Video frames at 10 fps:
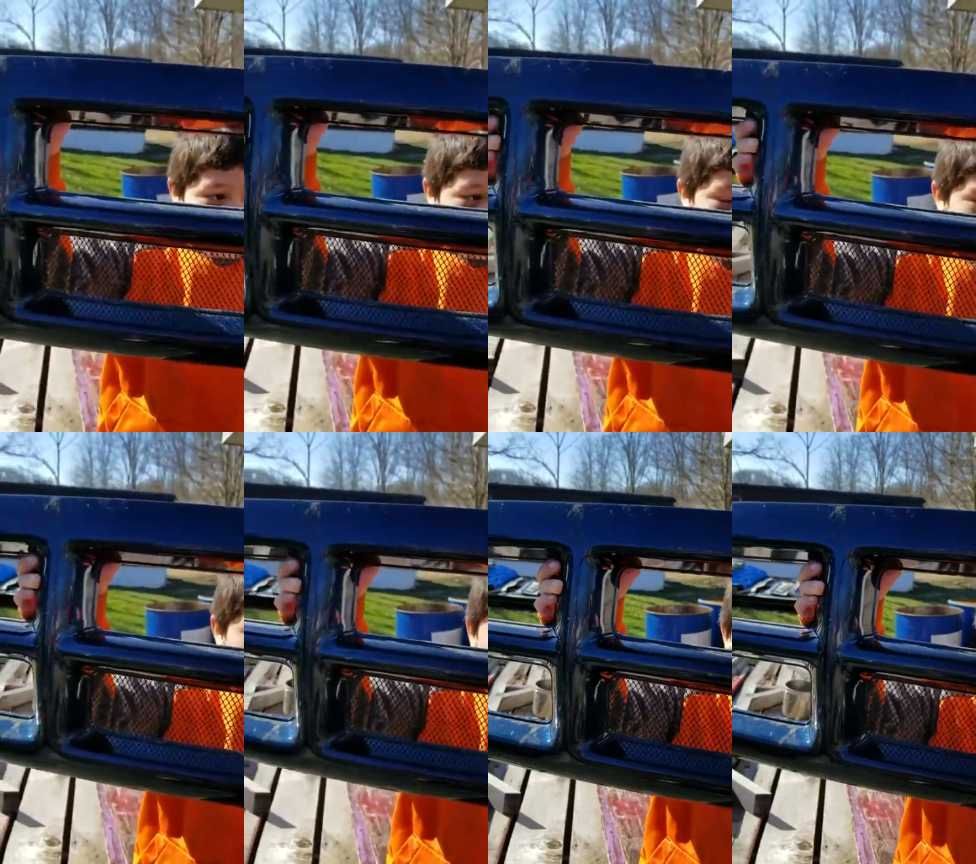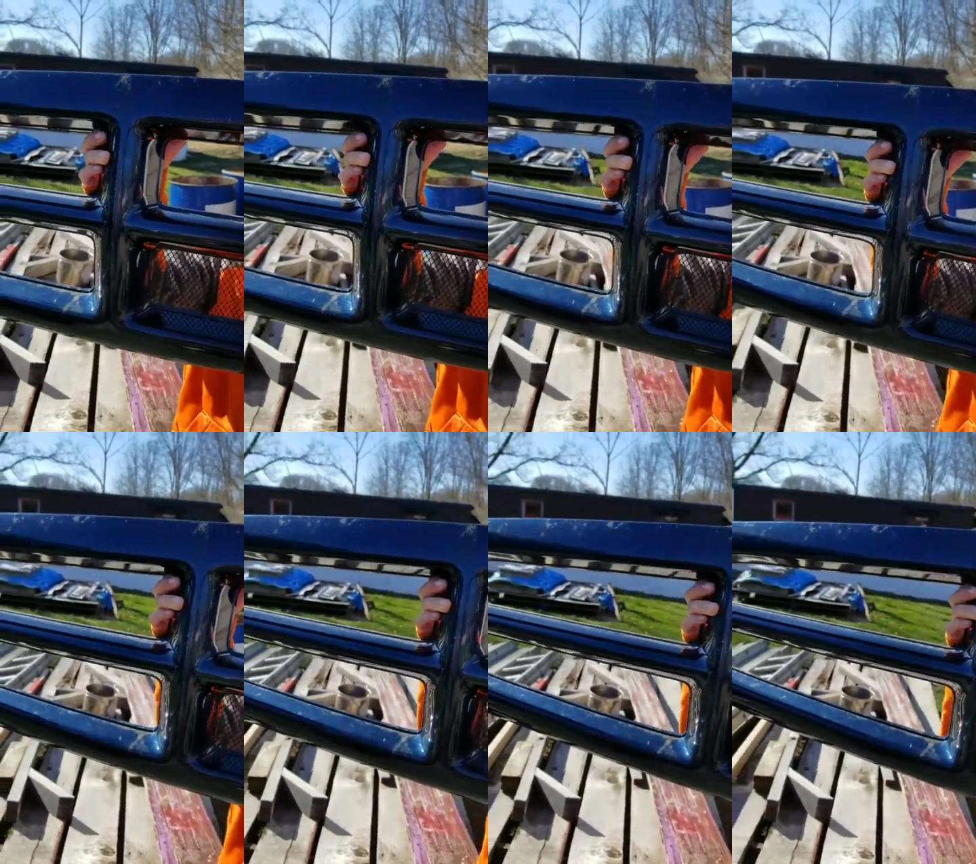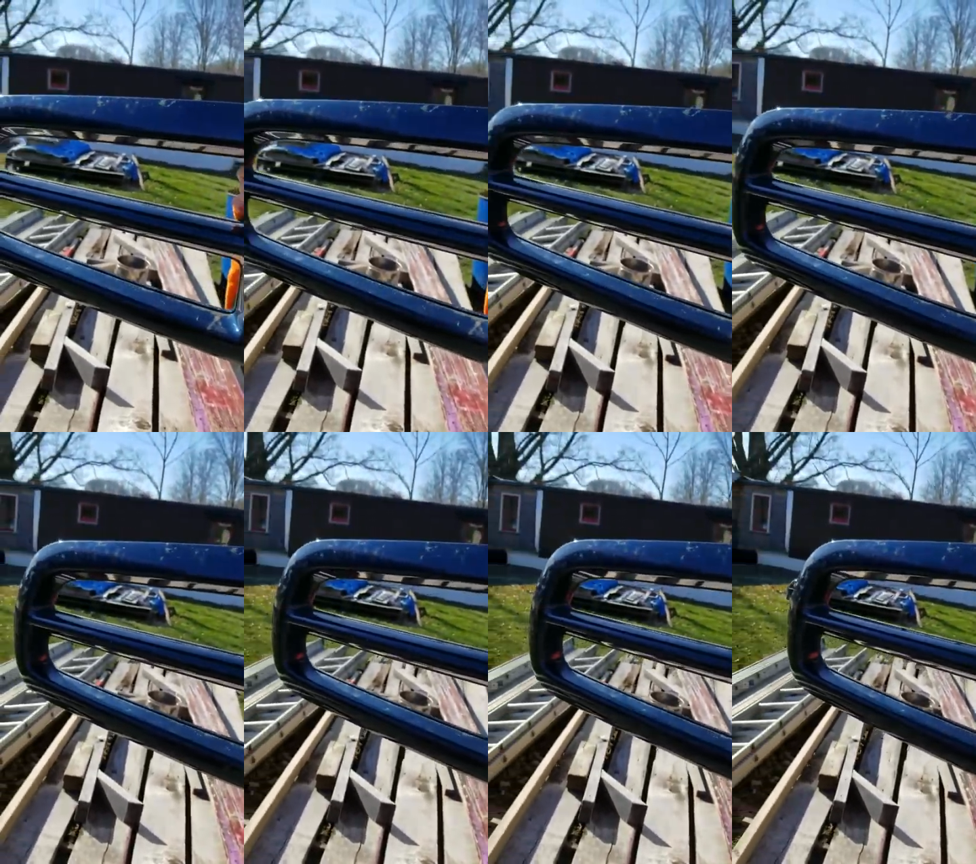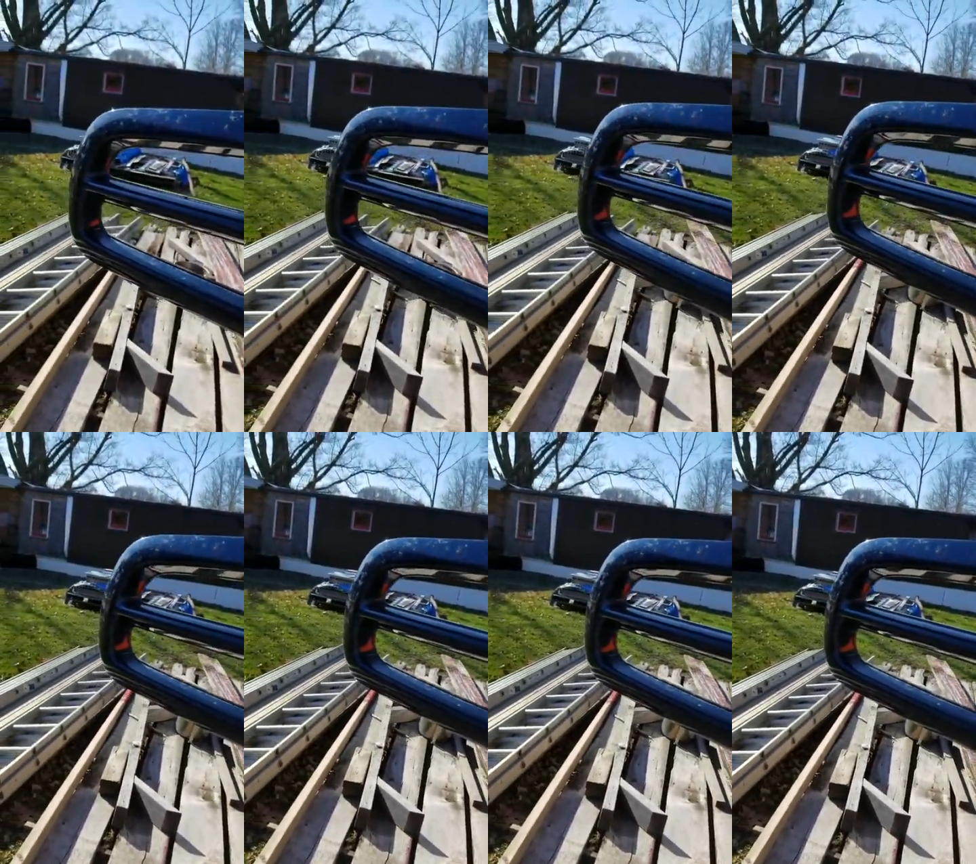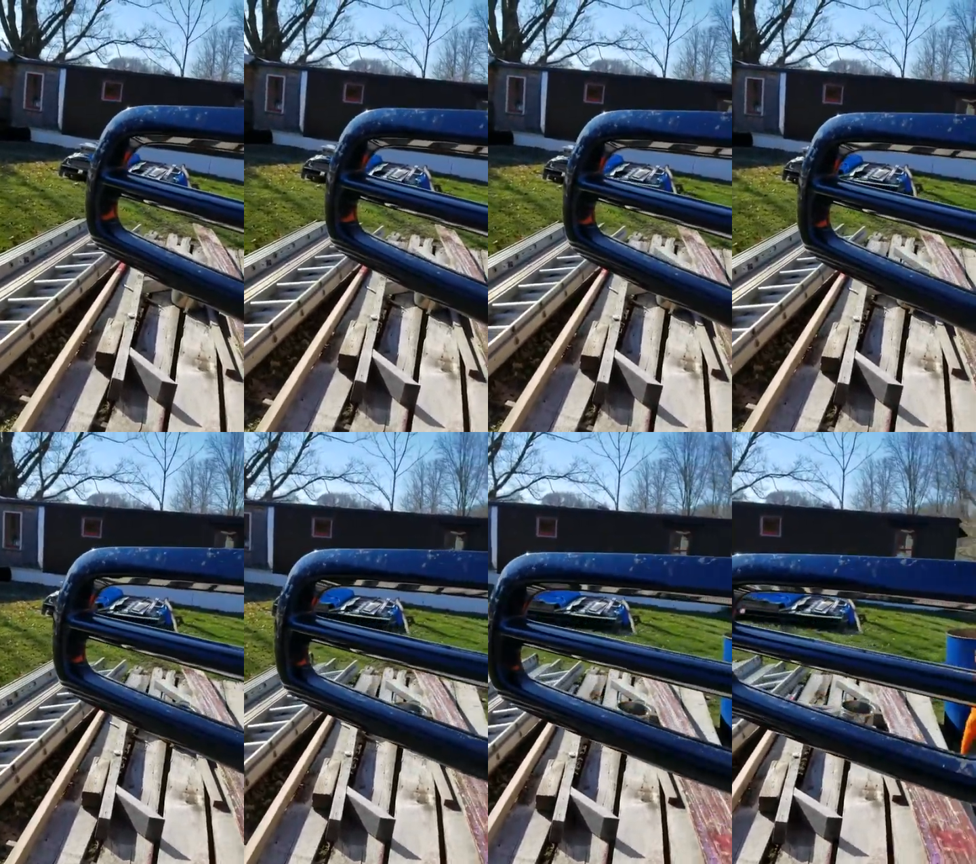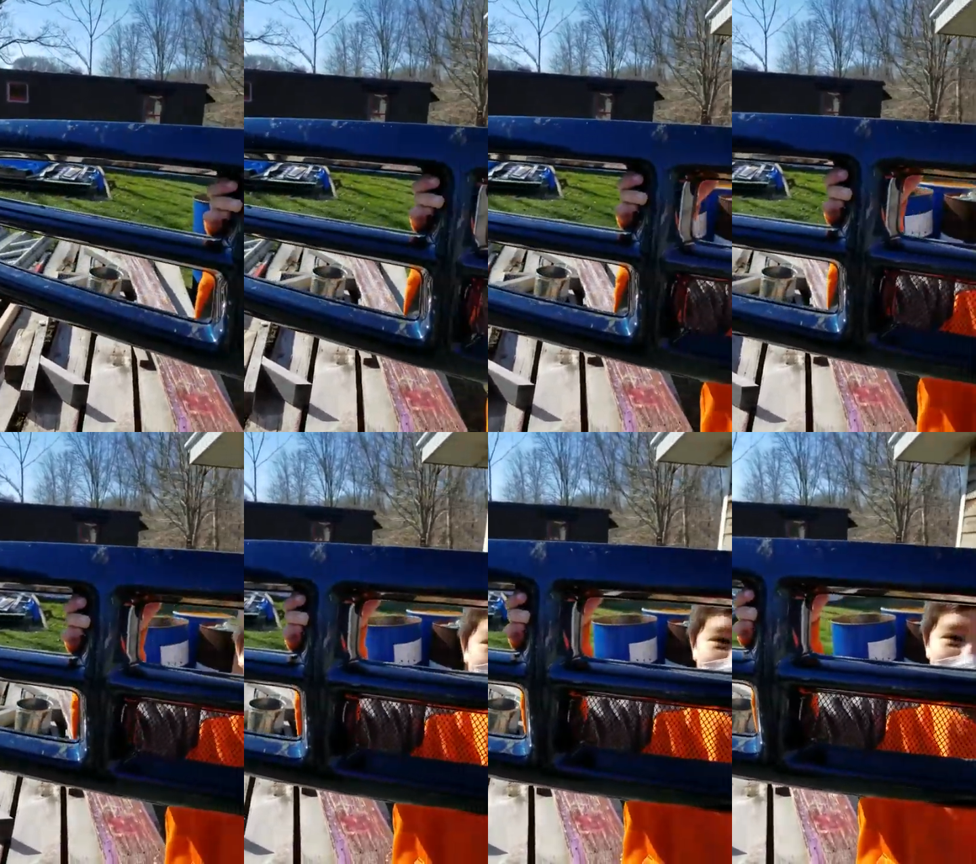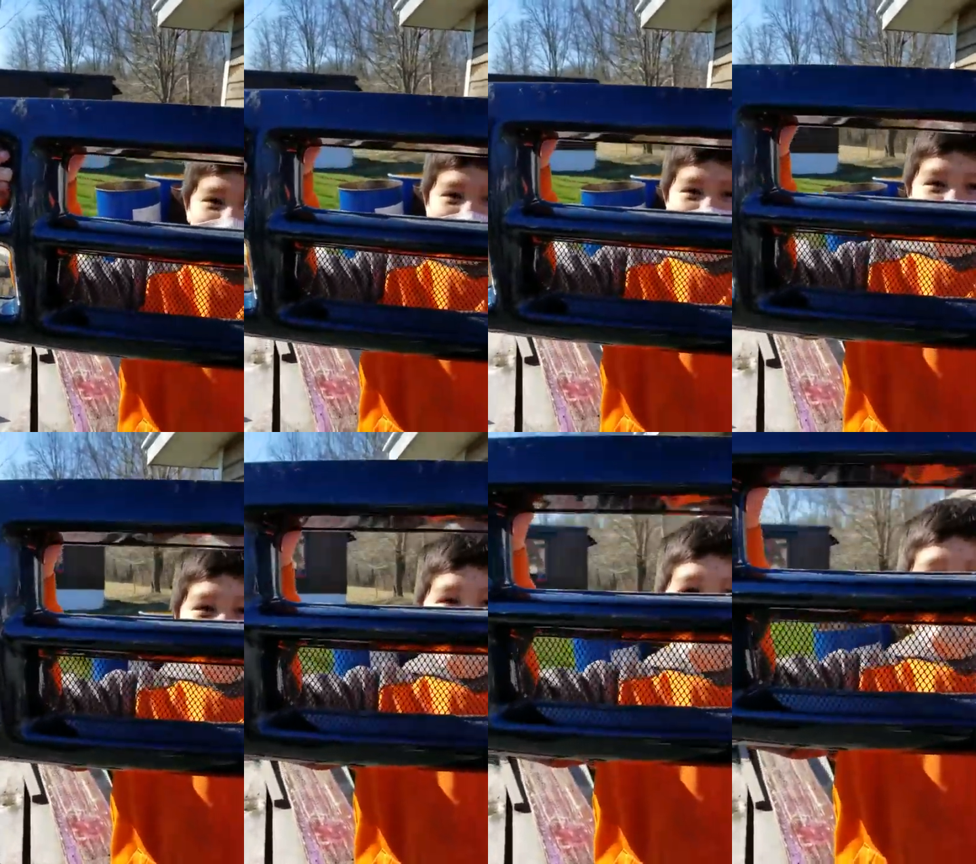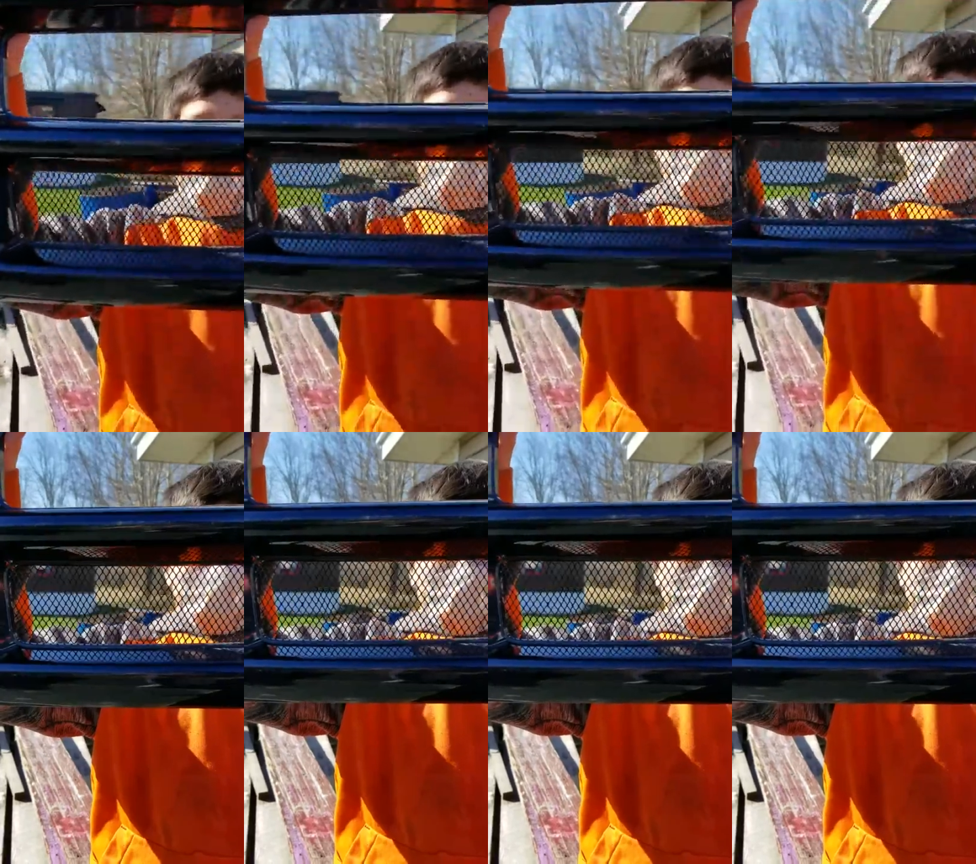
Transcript: (no speaker visible)